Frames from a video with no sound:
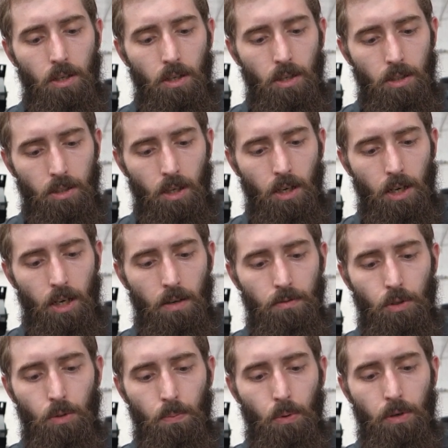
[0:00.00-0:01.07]
It's going to have
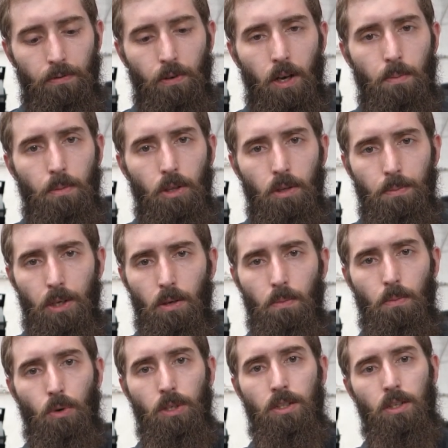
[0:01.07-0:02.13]
2.5 millimeter
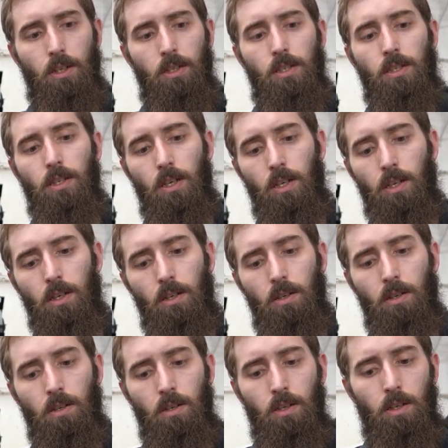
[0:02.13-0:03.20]
moissanites in it.
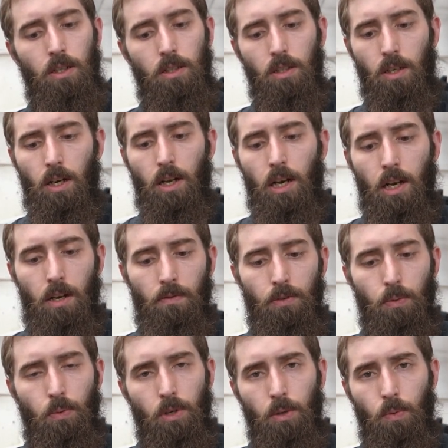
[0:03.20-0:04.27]
It's going to have
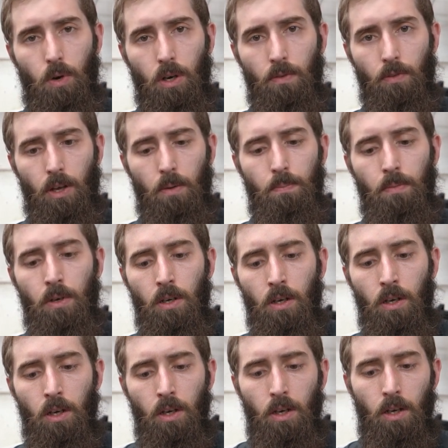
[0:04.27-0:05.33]
21 of them.
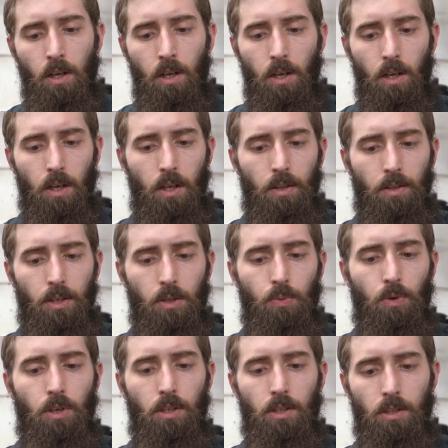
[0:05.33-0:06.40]
And this
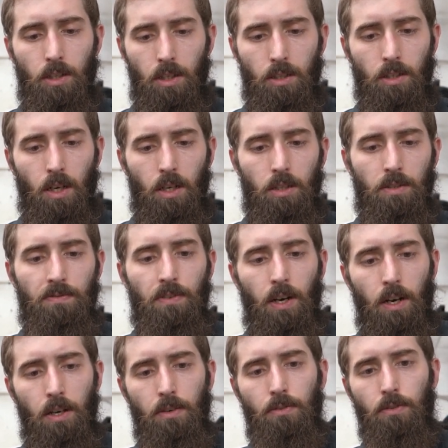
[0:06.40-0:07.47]
one is a size
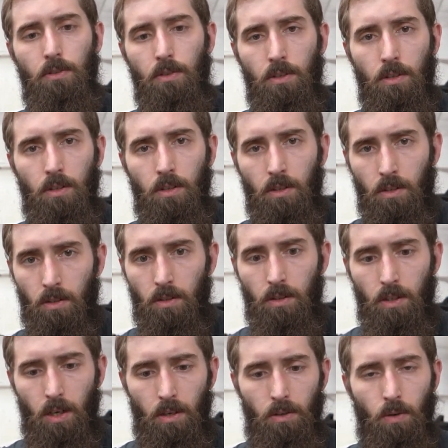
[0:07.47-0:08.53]
5.
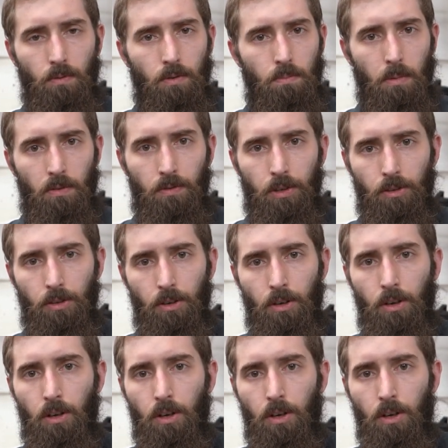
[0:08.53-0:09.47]
See how I don't fit my finger?